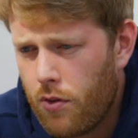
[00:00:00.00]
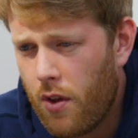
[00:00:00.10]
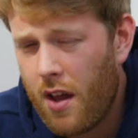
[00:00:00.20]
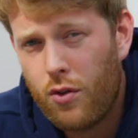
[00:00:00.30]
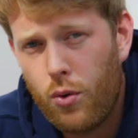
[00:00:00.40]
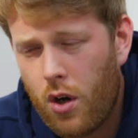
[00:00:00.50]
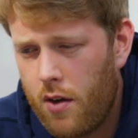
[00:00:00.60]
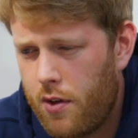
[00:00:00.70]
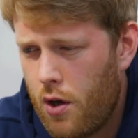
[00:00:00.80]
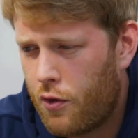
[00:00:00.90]
So that's all kind
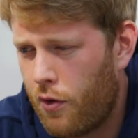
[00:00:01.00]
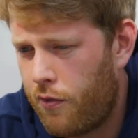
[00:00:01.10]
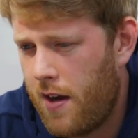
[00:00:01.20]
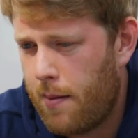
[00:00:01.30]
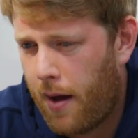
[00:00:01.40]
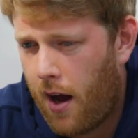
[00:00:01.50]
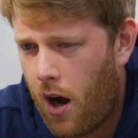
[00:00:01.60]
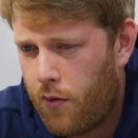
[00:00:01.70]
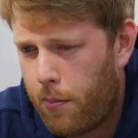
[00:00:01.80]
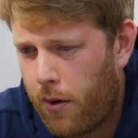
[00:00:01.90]
of useful feedback.
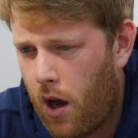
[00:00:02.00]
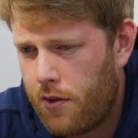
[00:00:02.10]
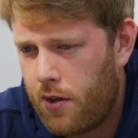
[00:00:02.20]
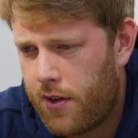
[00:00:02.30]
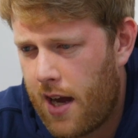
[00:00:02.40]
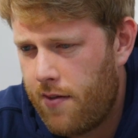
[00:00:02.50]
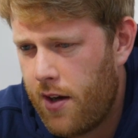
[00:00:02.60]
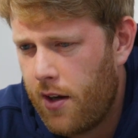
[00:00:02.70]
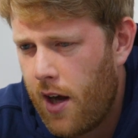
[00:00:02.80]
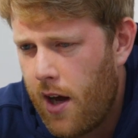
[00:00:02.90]
I've replied to
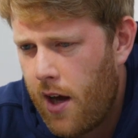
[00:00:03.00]
David